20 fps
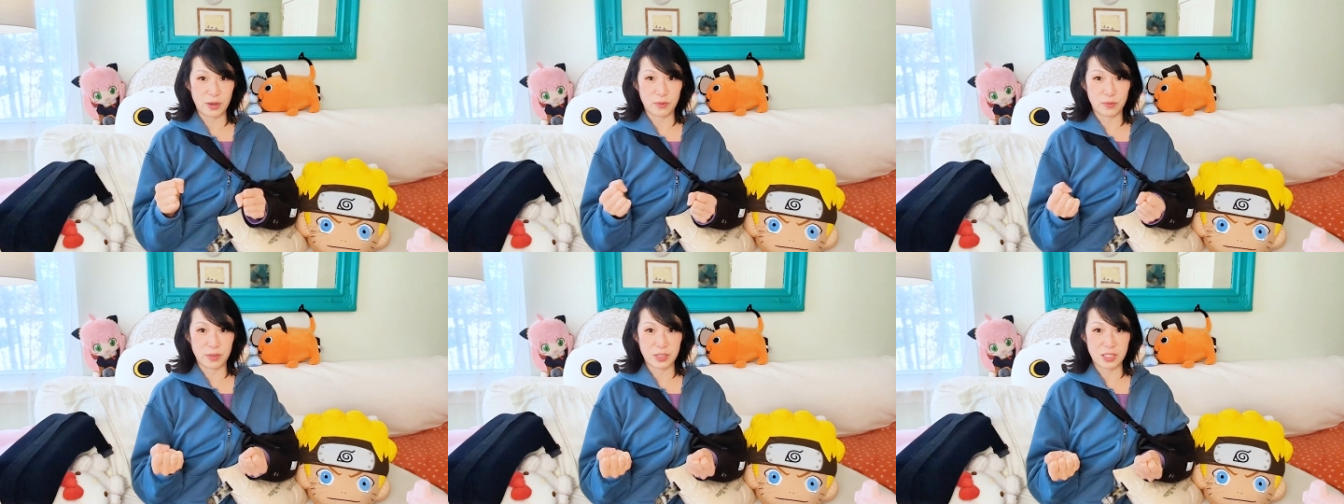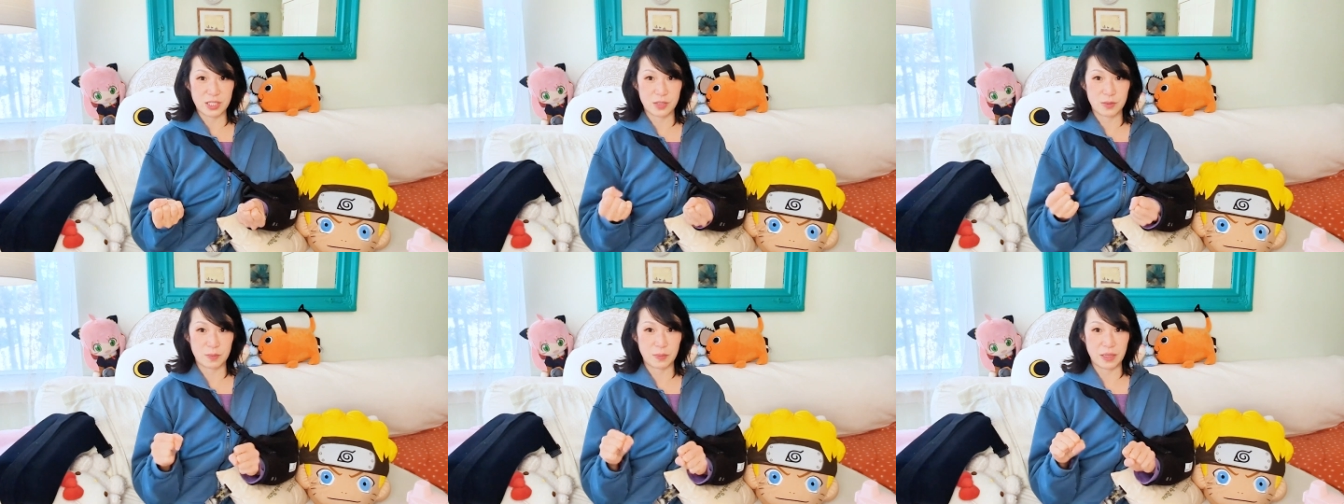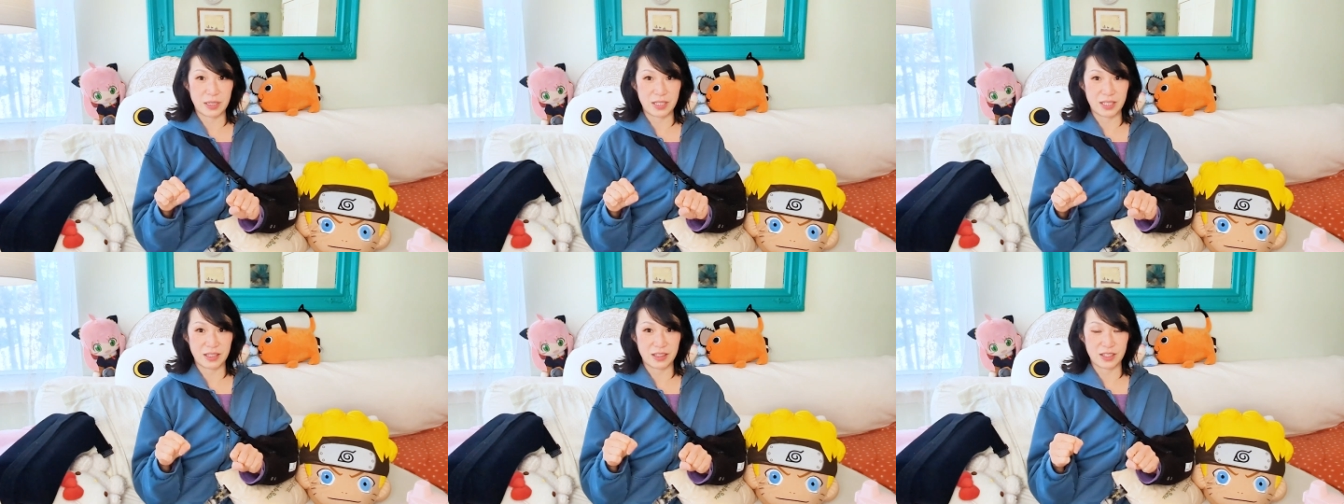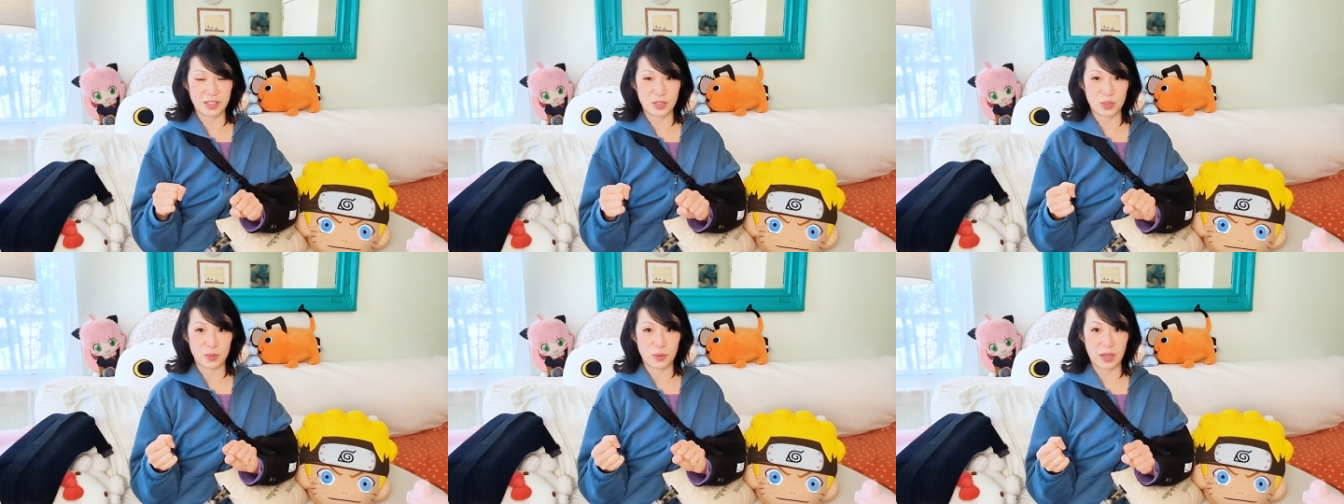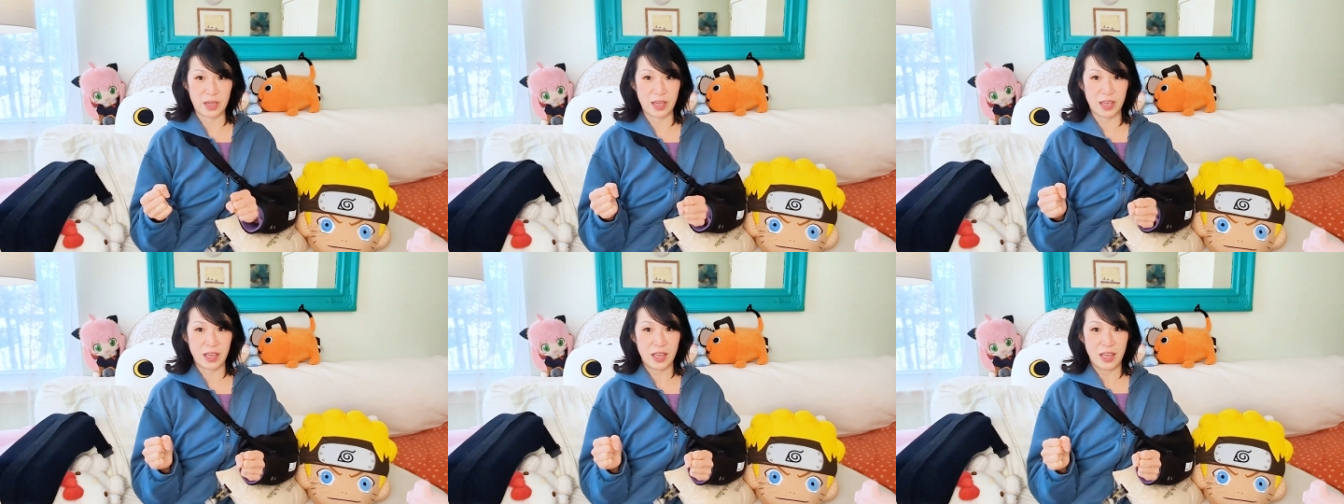wrists bending this
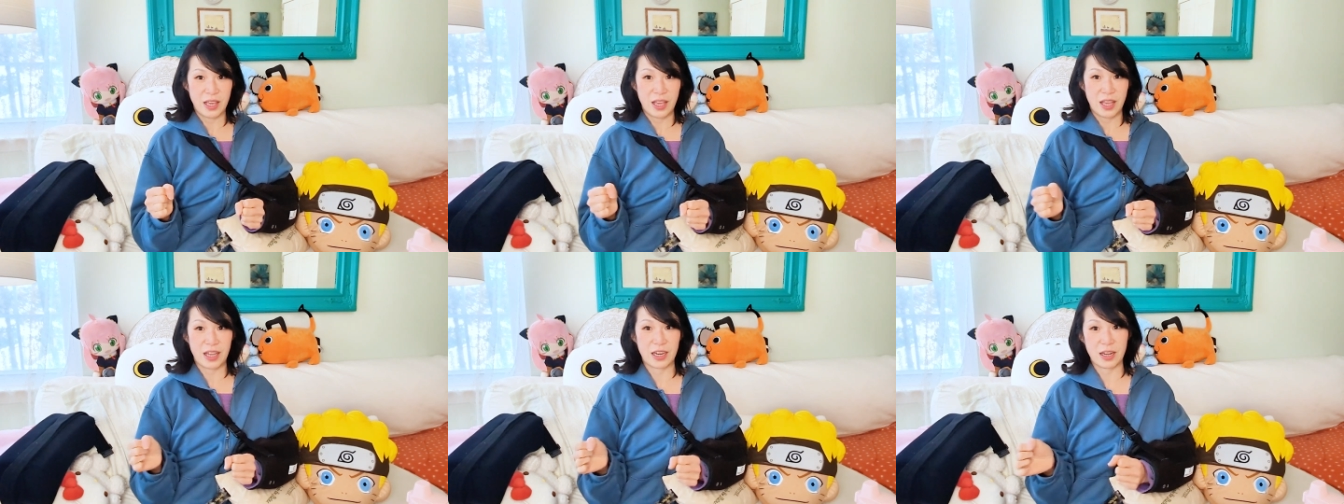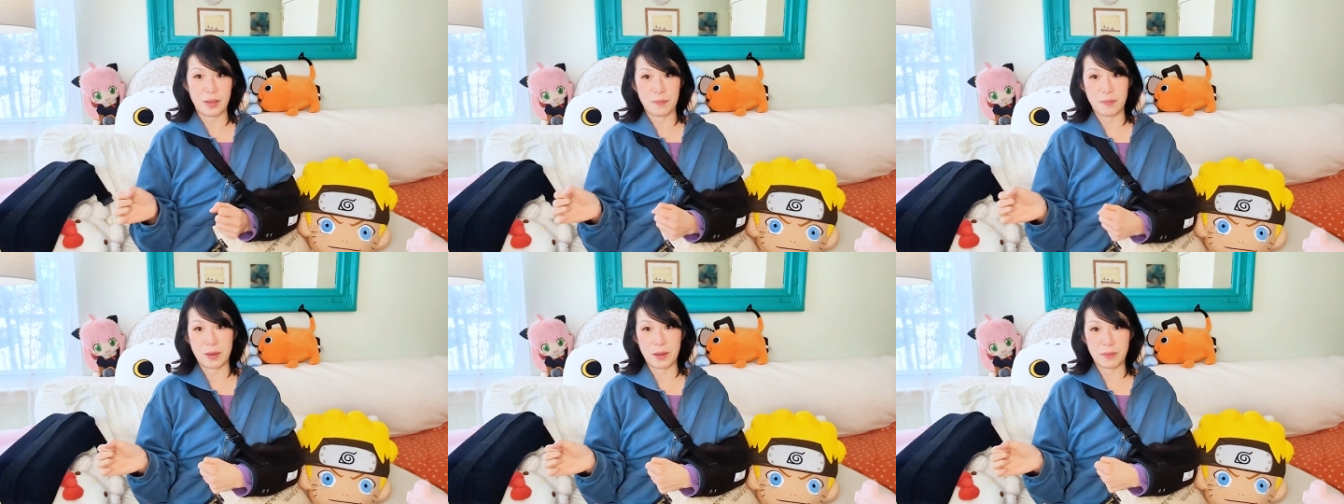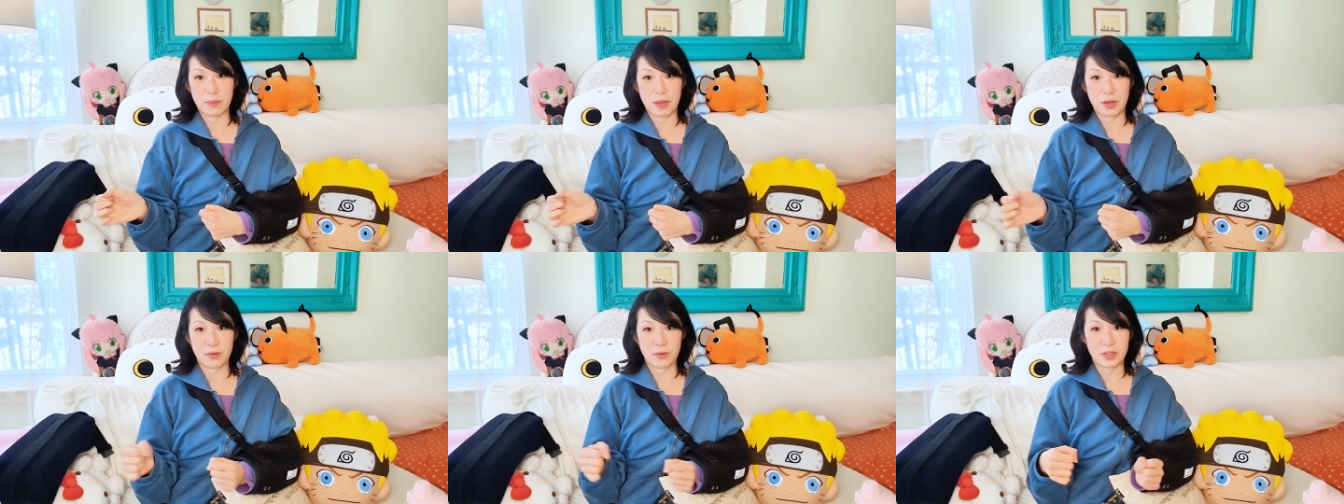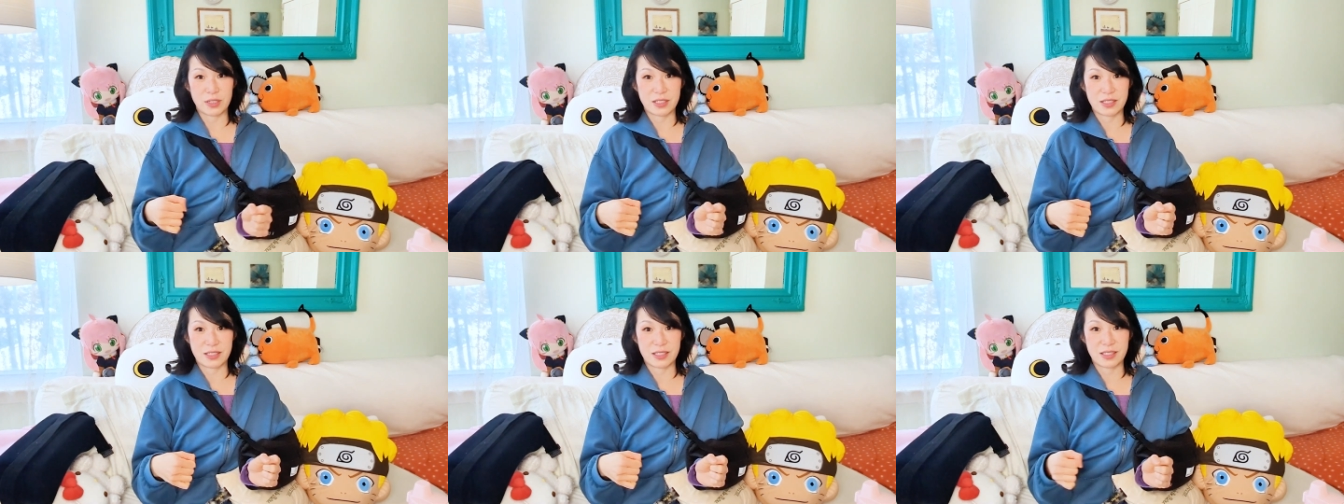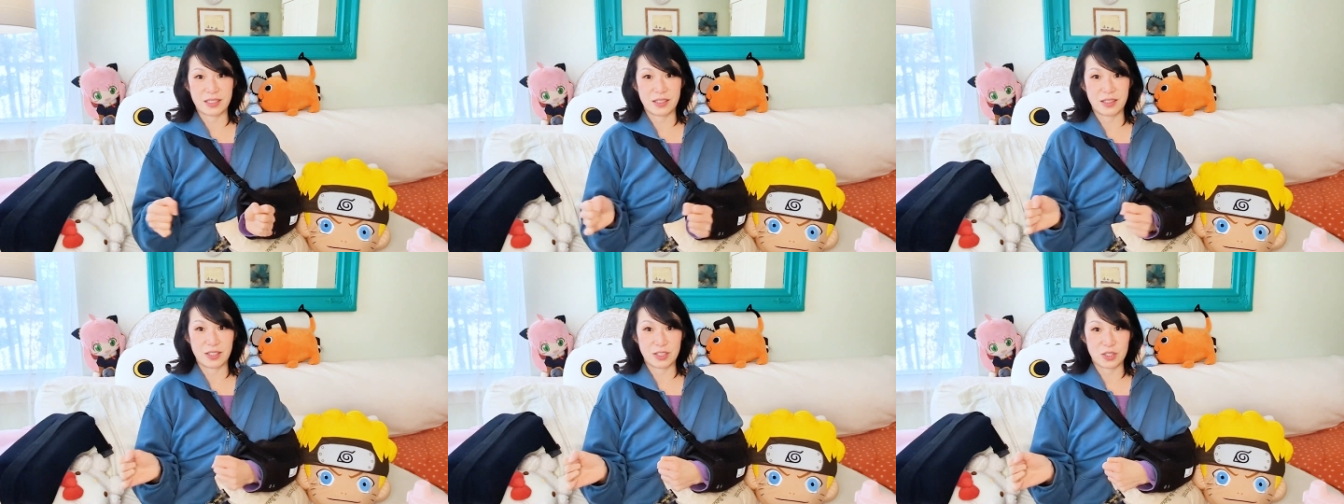way, and I bend my
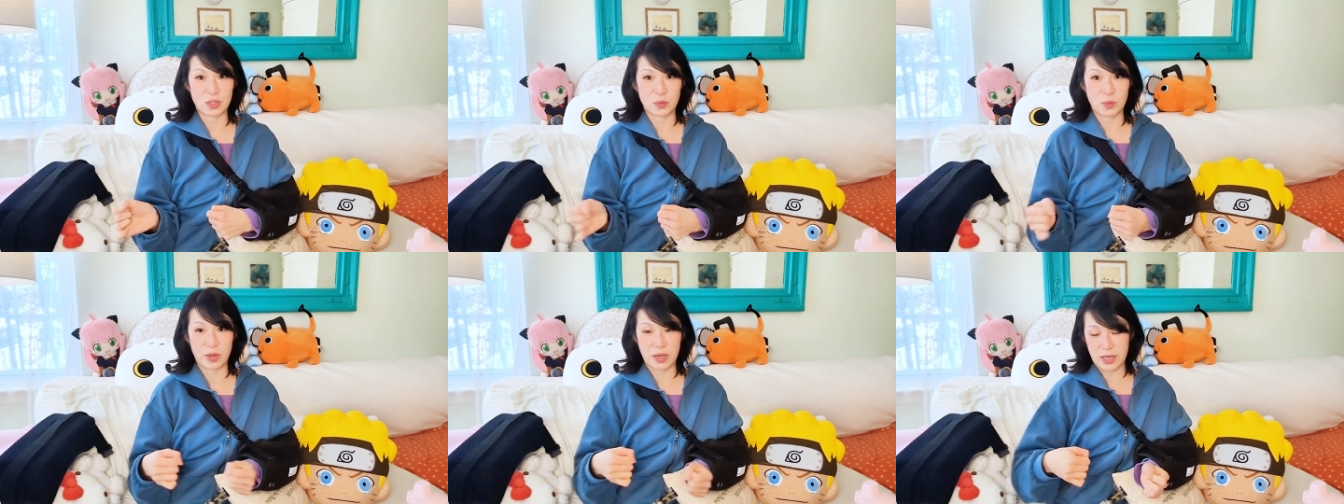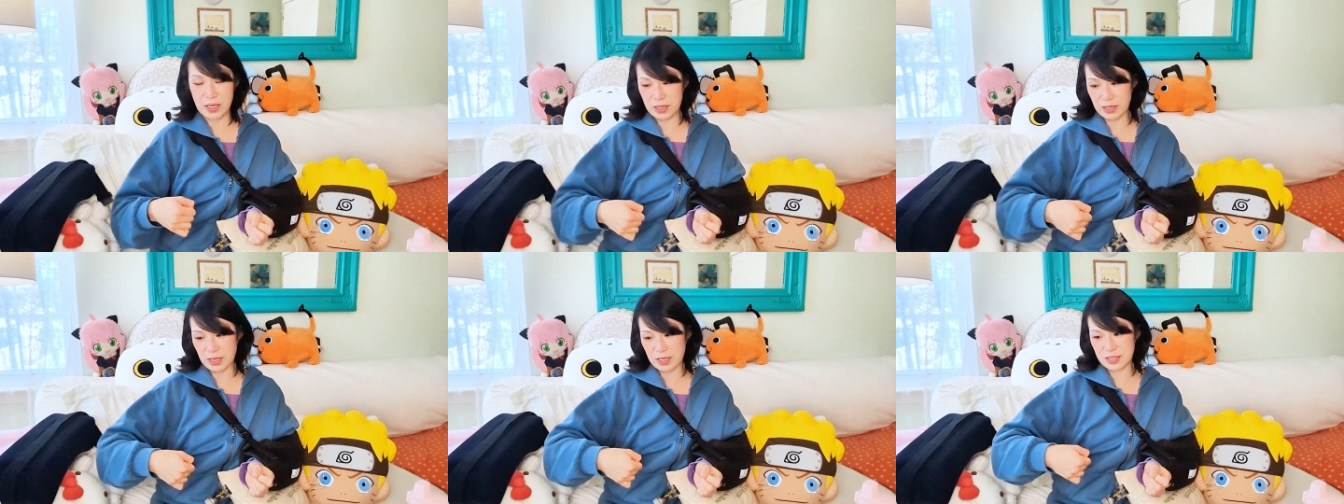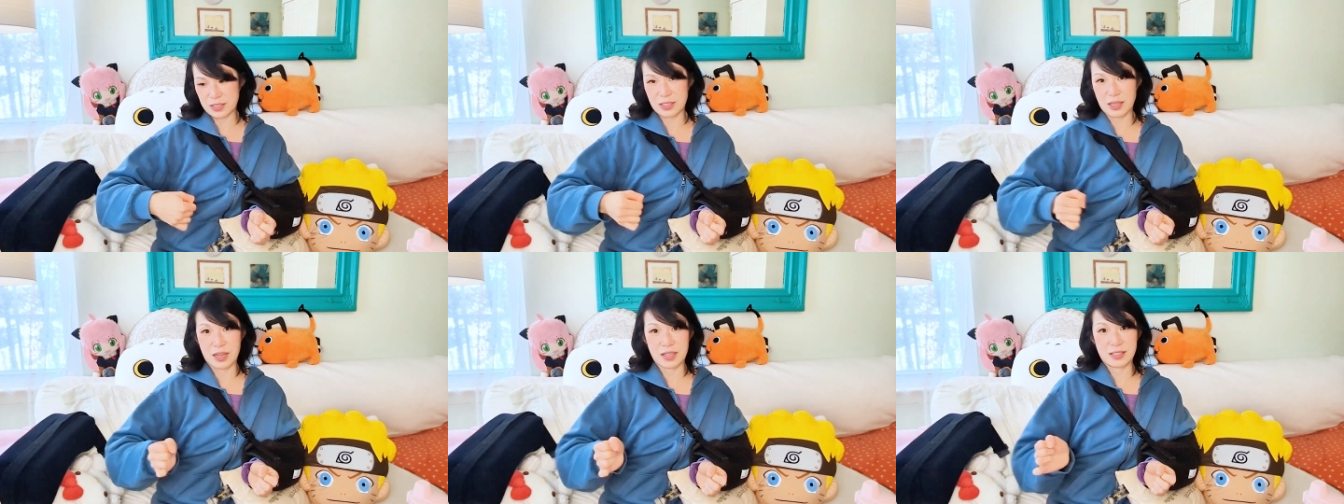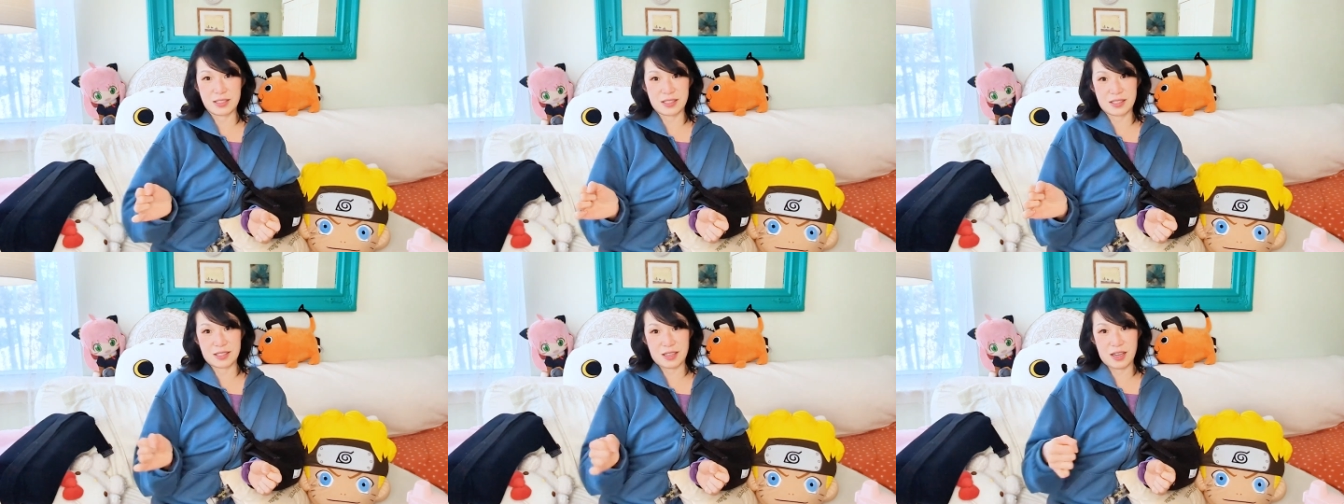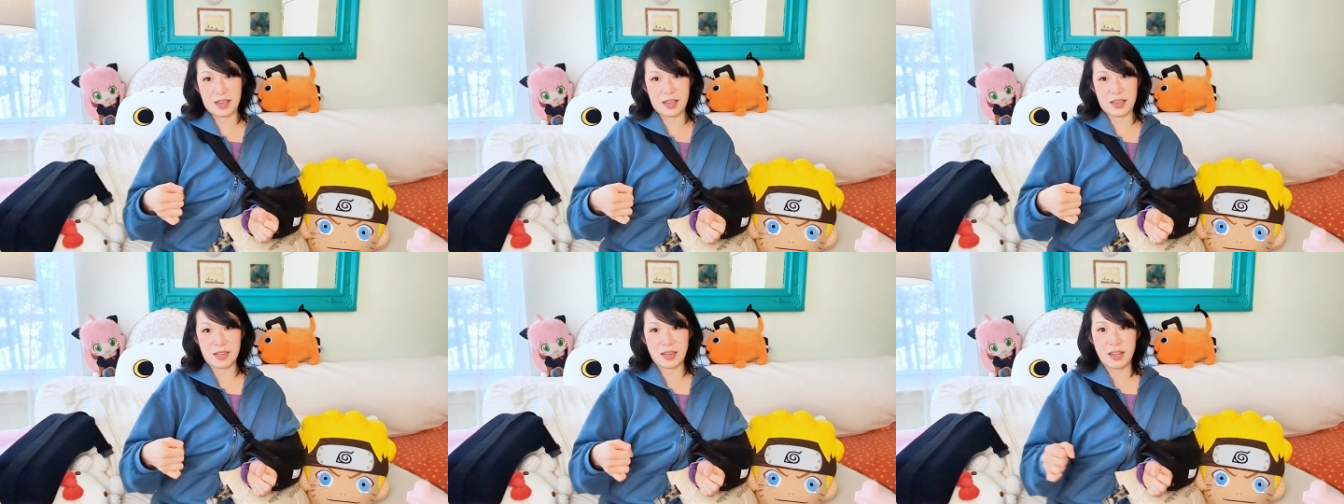wrists this way, like side to
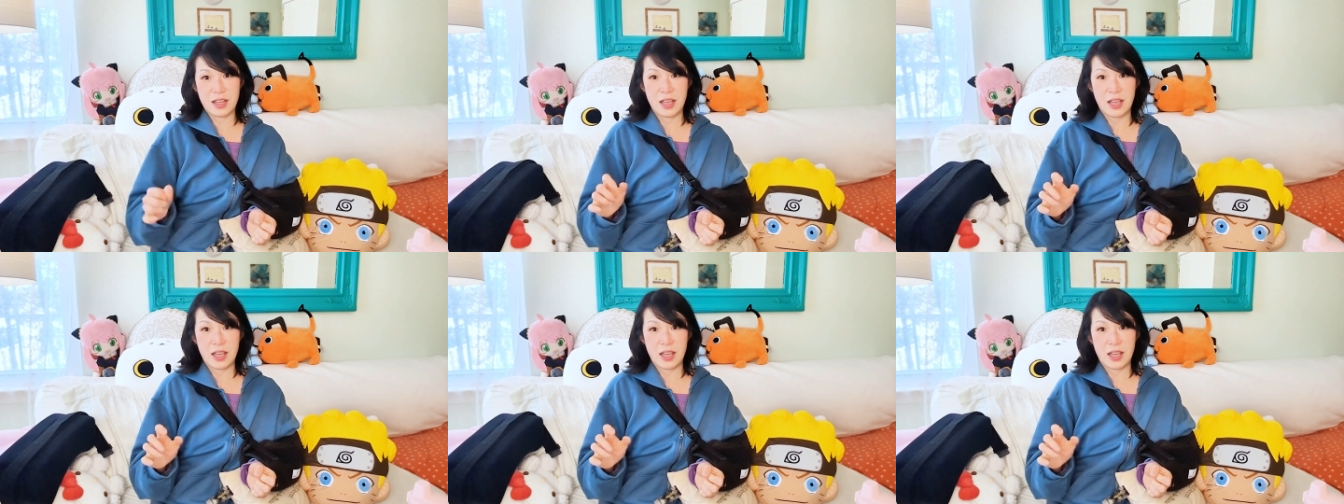side.